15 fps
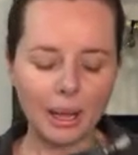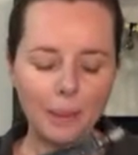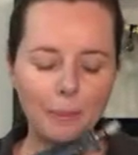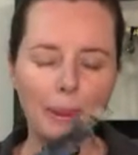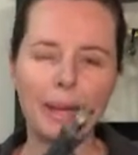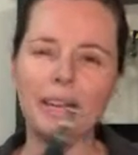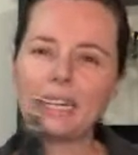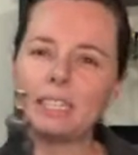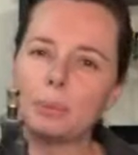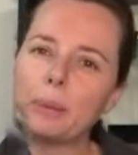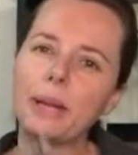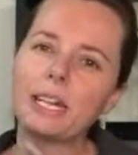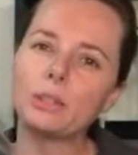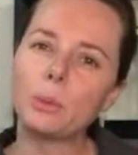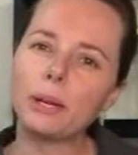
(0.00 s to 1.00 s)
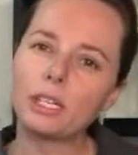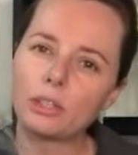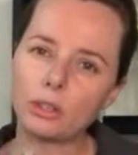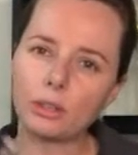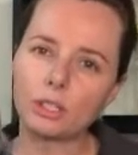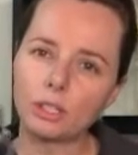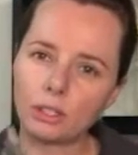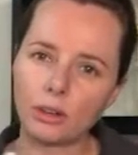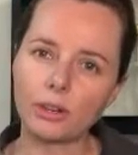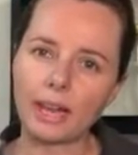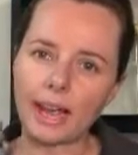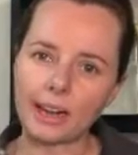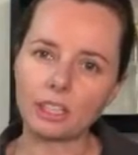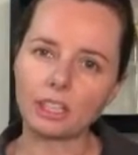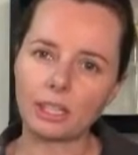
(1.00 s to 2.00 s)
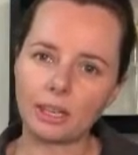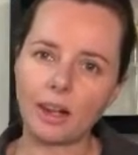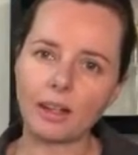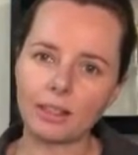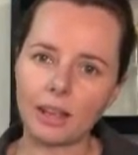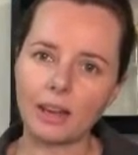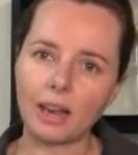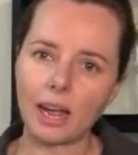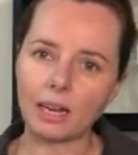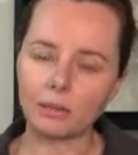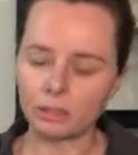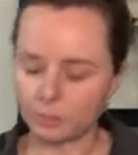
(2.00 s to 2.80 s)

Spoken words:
But it depends why dogs don't actually like their nails